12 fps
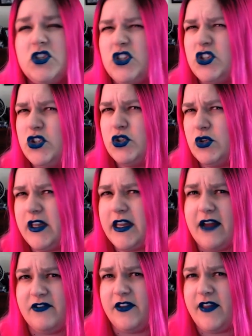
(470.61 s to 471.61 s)
shortly
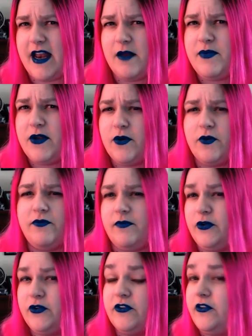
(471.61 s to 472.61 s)
after the debut of
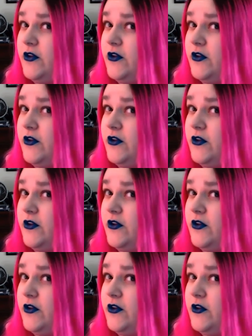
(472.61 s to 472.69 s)
Moose's